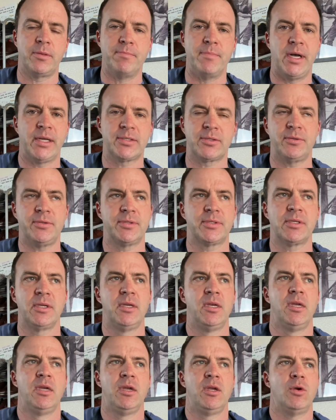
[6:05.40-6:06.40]
muscles,
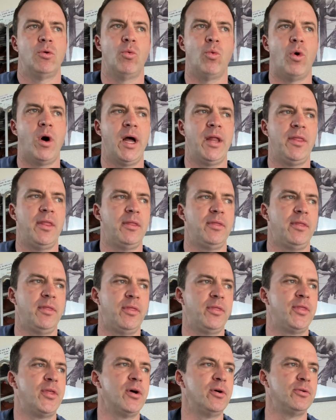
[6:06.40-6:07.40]
want
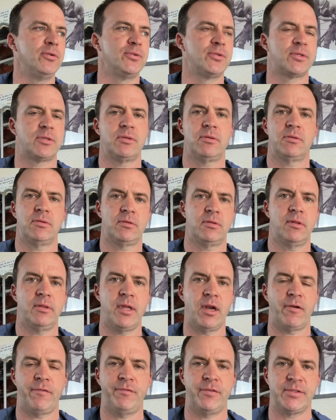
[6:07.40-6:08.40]

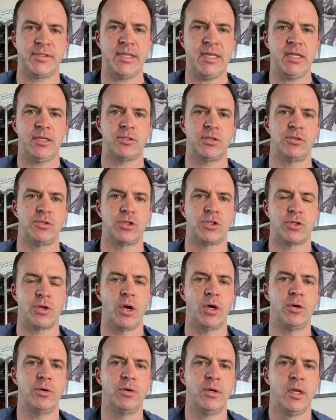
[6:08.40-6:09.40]
their physique to
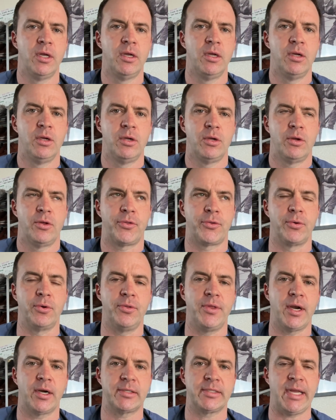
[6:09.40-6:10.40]
show through
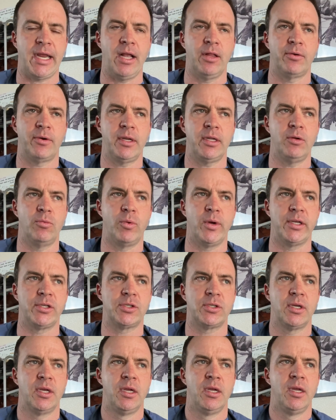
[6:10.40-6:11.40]
their tailoring,
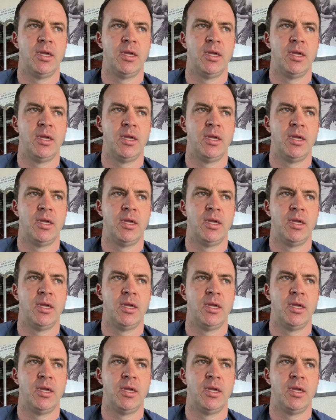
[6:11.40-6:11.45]
which